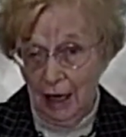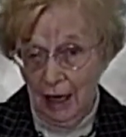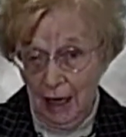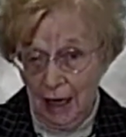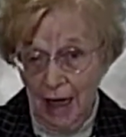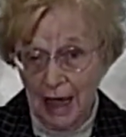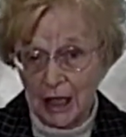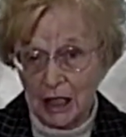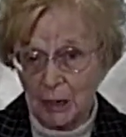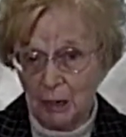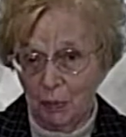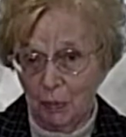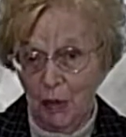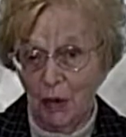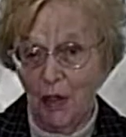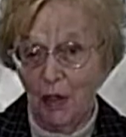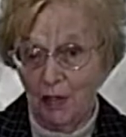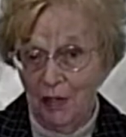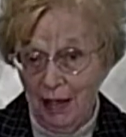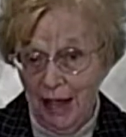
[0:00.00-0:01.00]

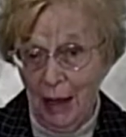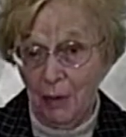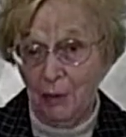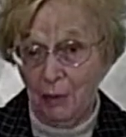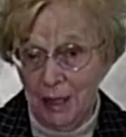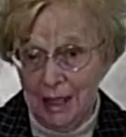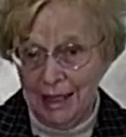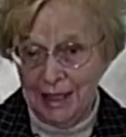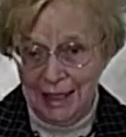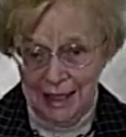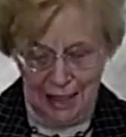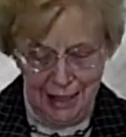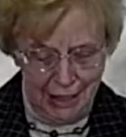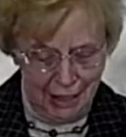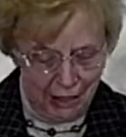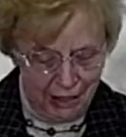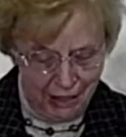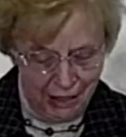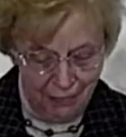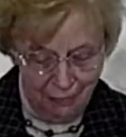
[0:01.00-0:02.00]
gospel that we
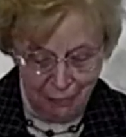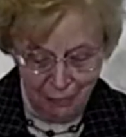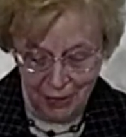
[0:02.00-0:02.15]
teach.